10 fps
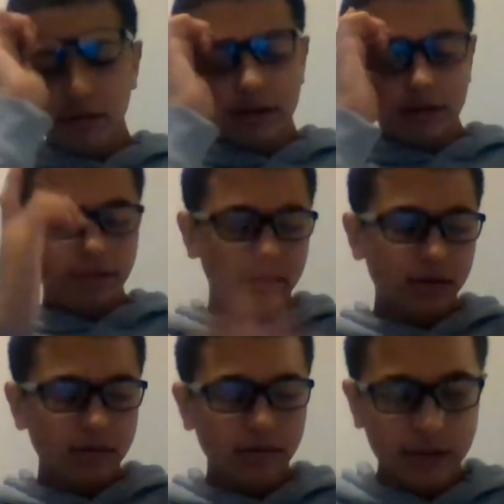it
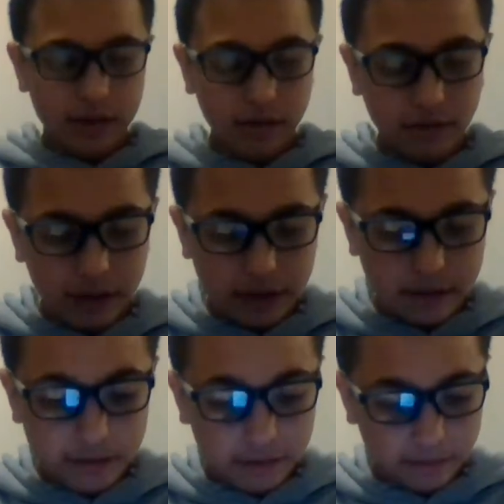was still
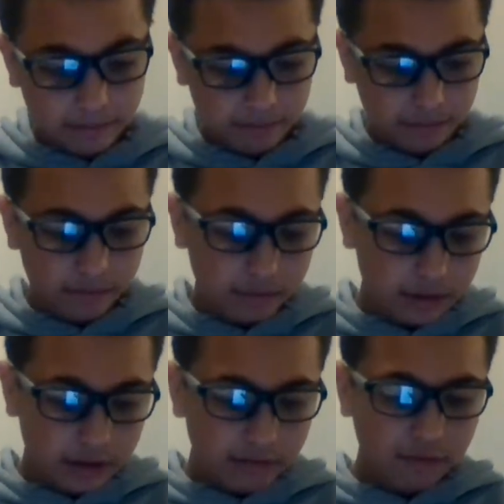fun.
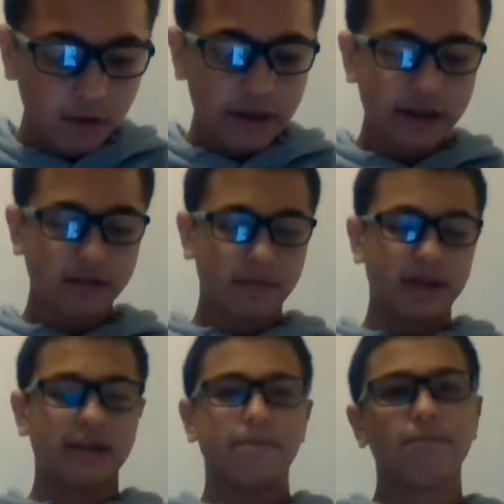48th
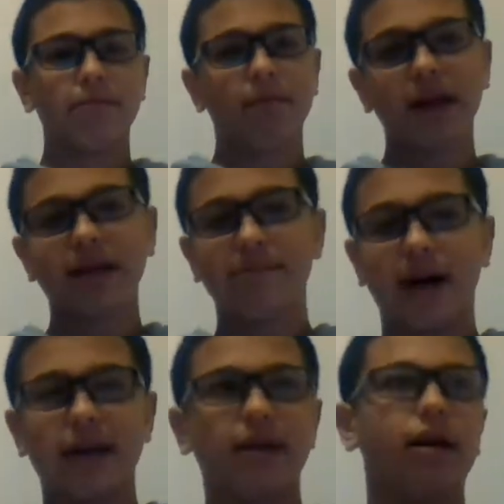place, Monty
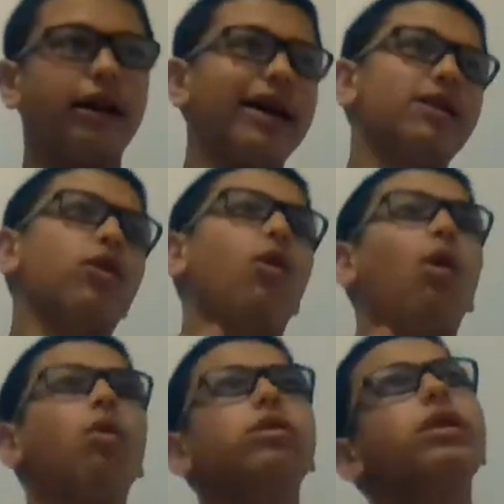Python and the
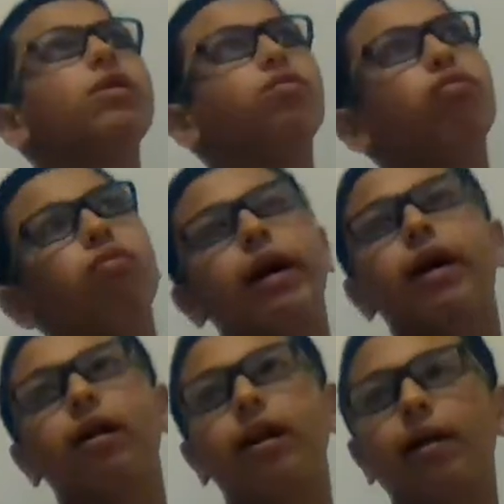Holy
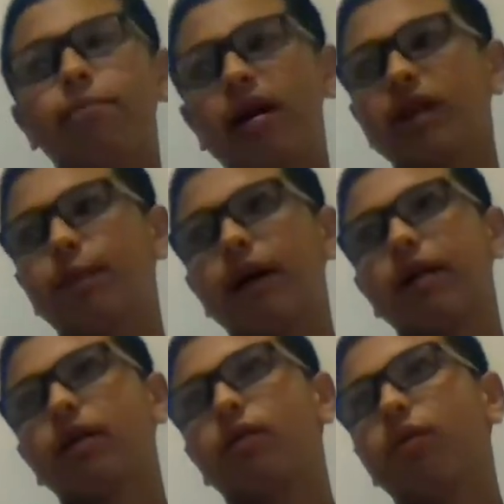Grail. Monty
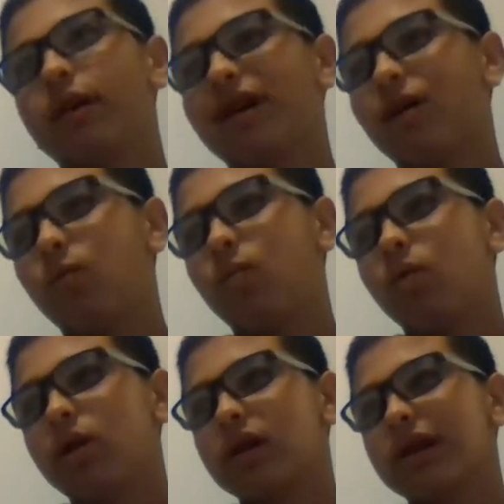Python and the Holy Grail
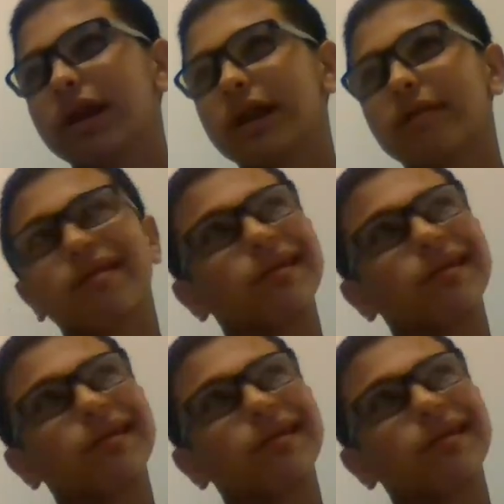was